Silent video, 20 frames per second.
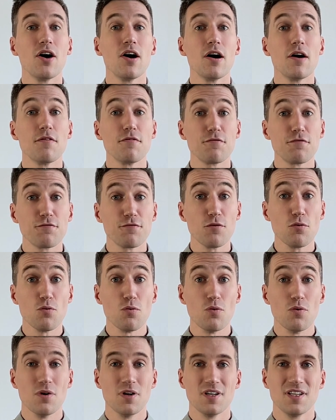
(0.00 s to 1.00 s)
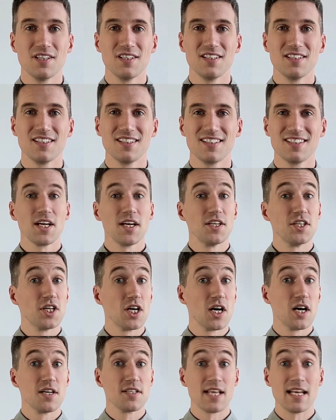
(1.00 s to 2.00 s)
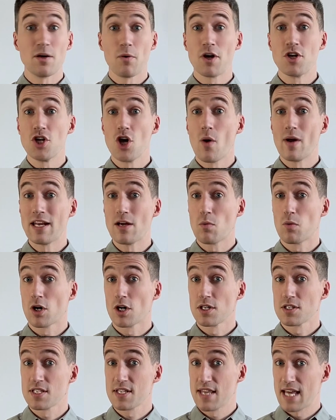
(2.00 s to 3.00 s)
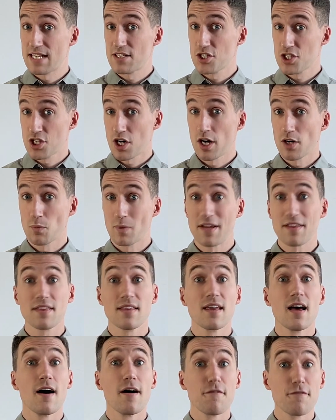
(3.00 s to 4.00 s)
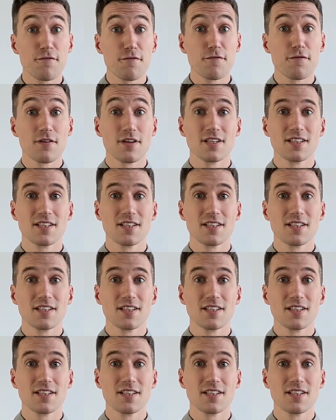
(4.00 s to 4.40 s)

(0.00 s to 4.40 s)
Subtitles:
Fu. Does anyone know any words that start with f?